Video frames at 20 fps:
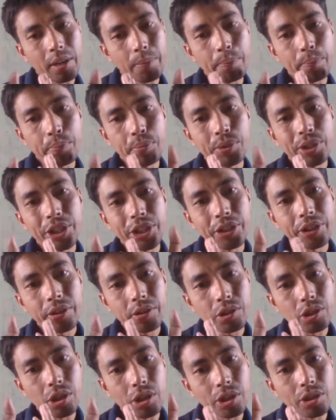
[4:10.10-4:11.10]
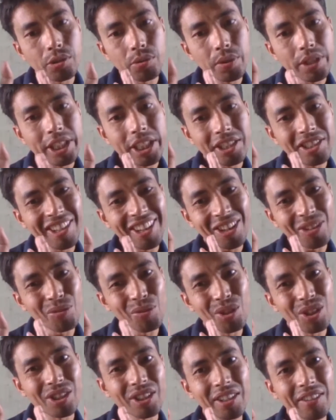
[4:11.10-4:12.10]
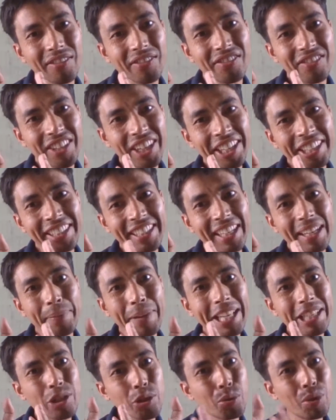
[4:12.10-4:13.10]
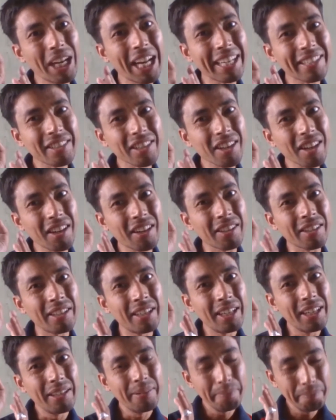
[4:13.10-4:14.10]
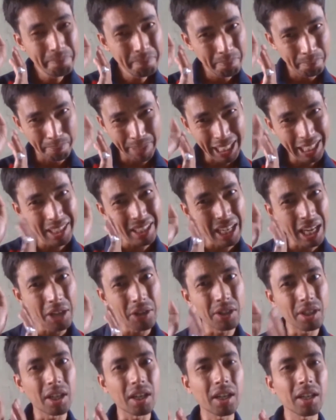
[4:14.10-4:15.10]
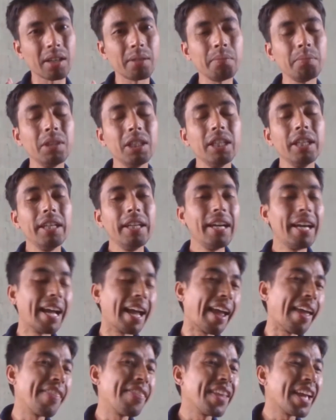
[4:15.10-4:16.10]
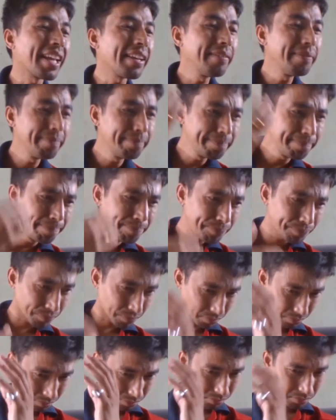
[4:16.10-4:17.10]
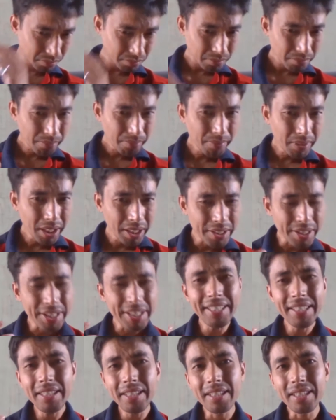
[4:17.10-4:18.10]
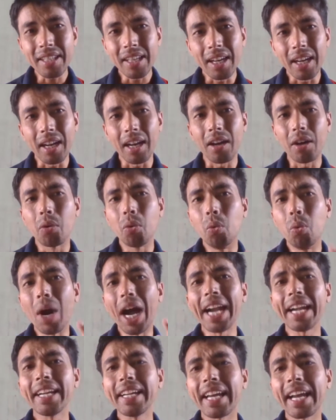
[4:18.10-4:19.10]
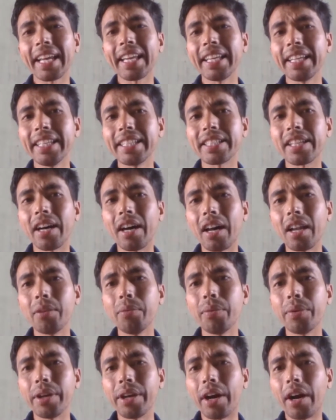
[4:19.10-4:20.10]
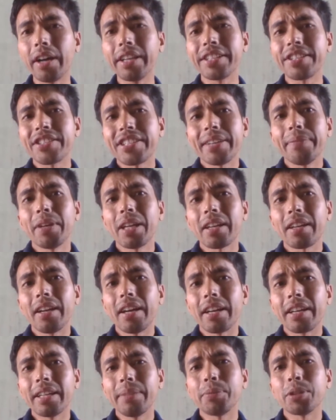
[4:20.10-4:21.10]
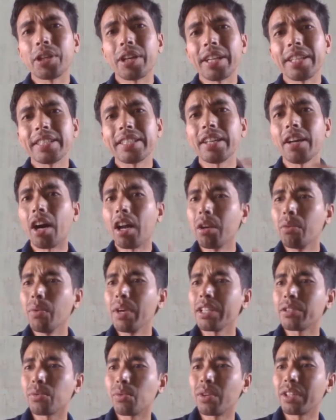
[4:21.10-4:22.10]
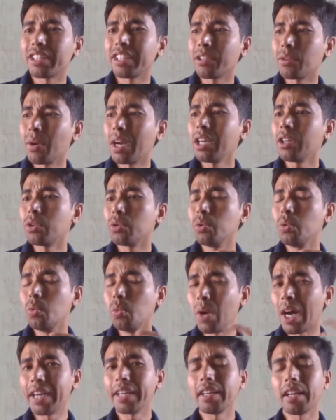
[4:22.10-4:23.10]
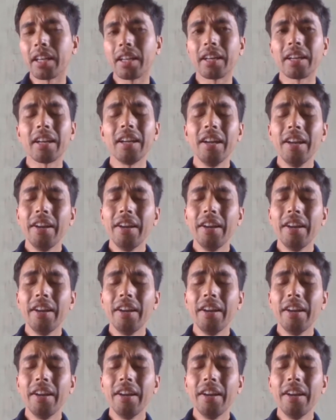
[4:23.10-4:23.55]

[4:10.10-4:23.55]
put your $200 worth of Ethereum as collateral on MakerDAO.com, and then since one DAI is a stable cryptocurrency always worth equal to $1,